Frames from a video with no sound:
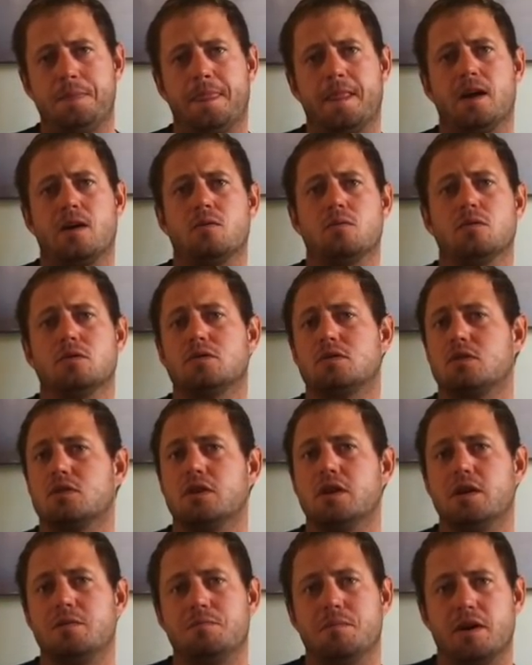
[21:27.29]
I will
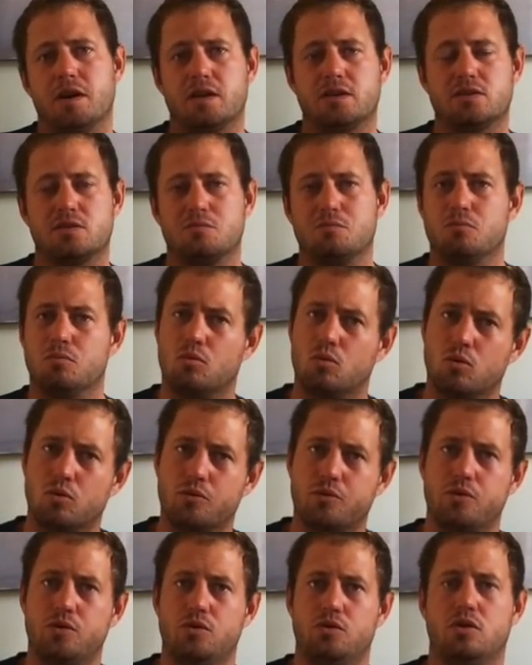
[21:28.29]
try and make some more
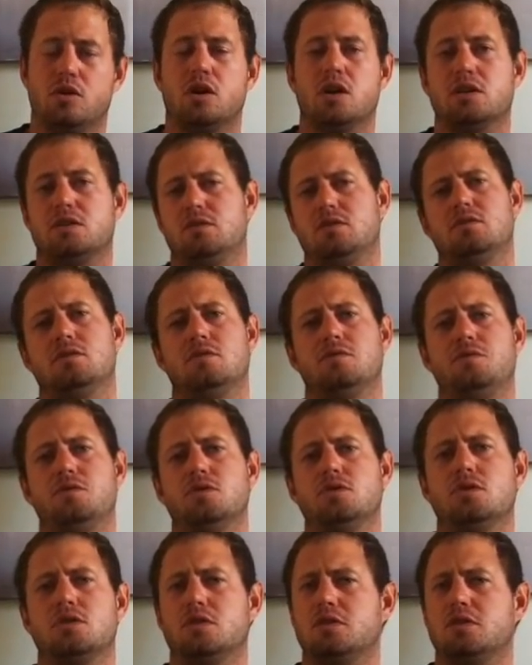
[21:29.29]
for you guys in the future.